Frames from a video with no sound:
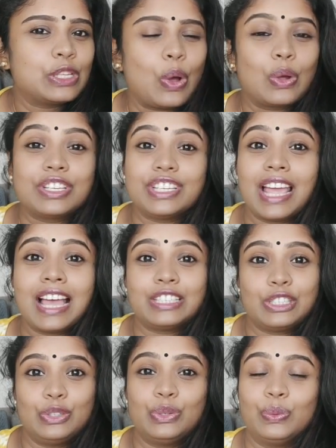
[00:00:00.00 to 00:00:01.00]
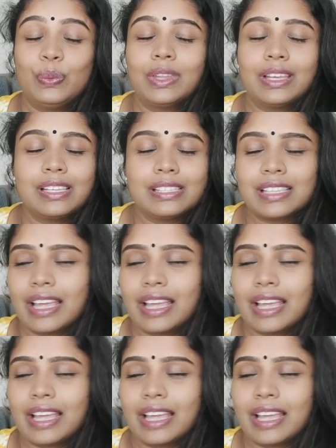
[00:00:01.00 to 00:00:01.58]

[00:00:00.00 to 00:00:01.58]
song she has to do this.